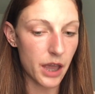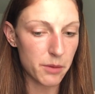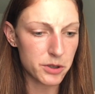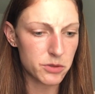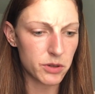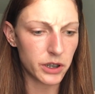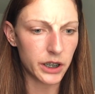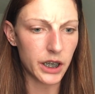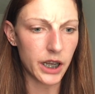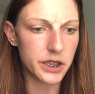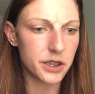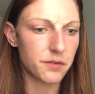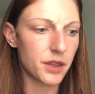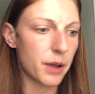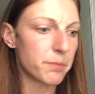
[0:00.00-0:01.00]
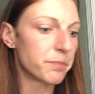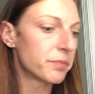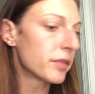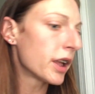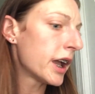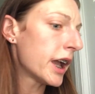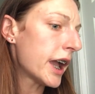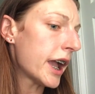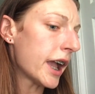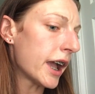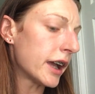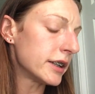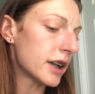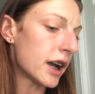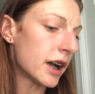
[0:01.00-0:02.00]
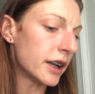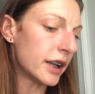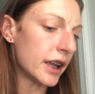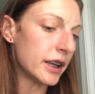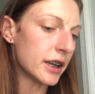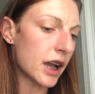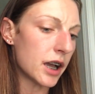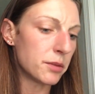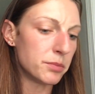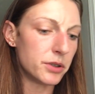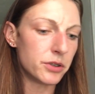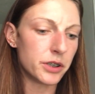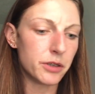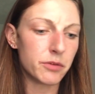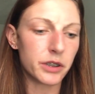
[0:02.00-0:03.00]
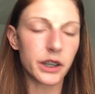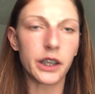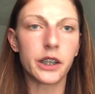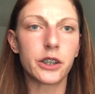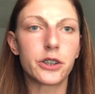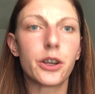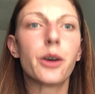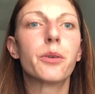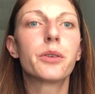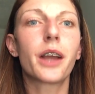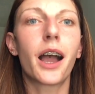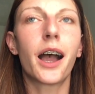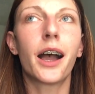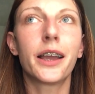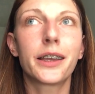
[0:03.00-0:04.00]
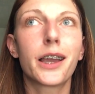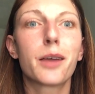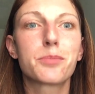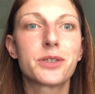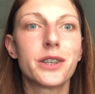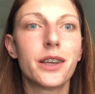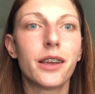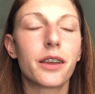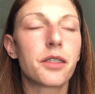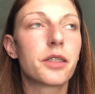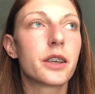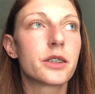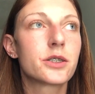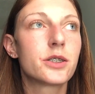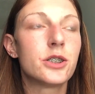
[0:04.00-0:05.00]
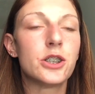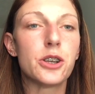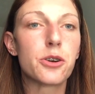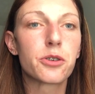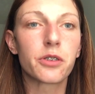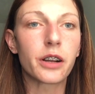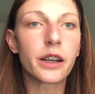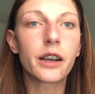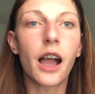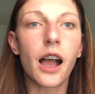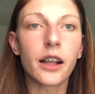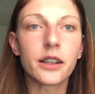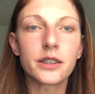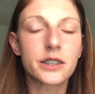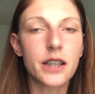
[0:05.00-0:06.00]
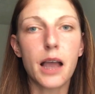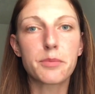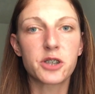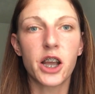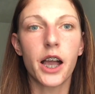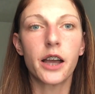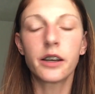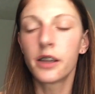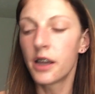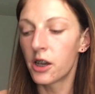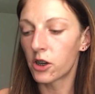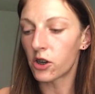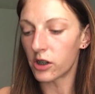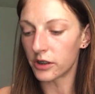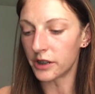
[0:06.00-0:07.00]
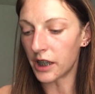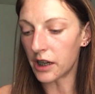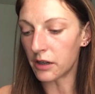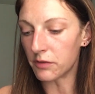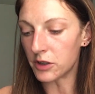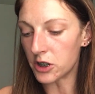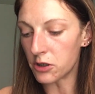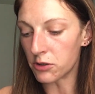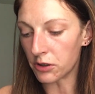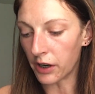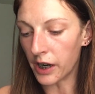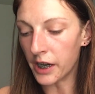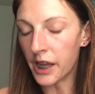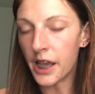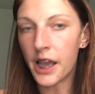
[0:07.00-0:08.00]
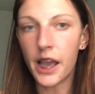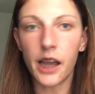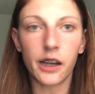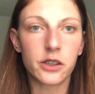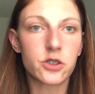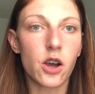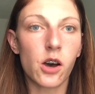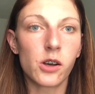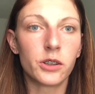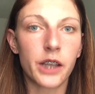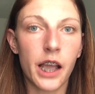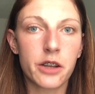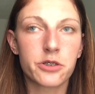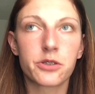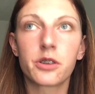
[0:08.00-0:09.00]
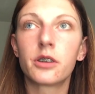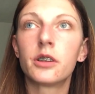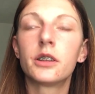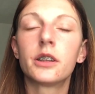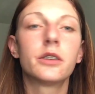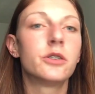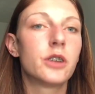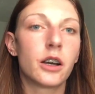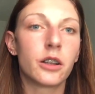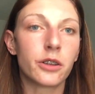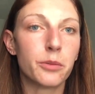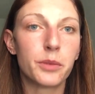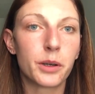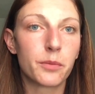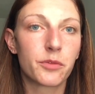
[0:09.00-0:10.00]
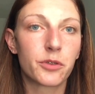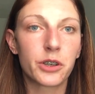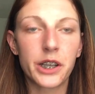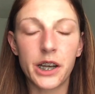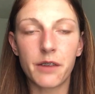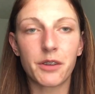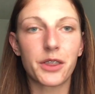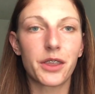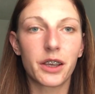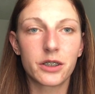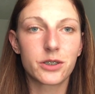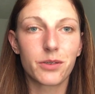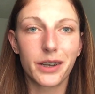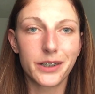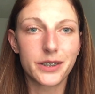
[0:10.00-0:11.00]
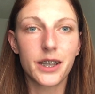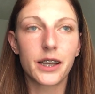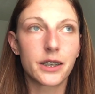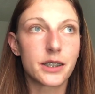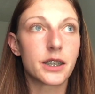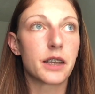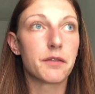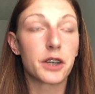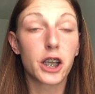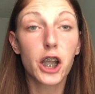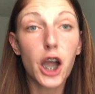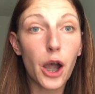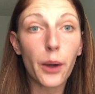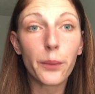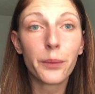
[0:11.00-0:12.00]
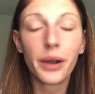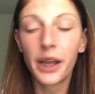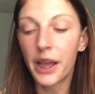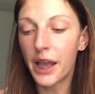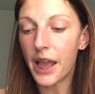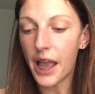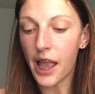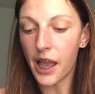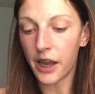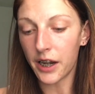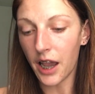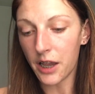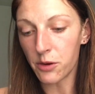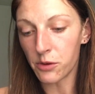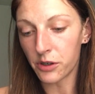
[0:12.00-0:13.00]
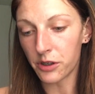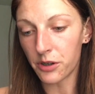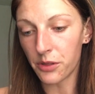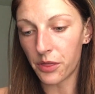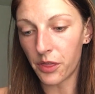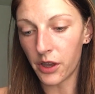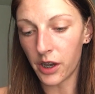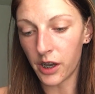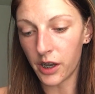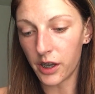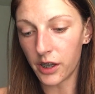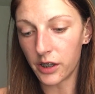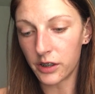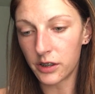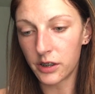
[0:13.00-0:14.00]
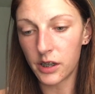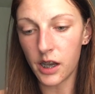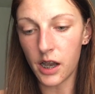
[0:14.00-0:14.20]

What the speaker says: that was really nice of them. And on a non-beauty related note, I kept seeing this deodorant on Snapchat called Native Deodorant, and it's all natural, aluminum free and everything, so I decided to give it a go. And I ordered the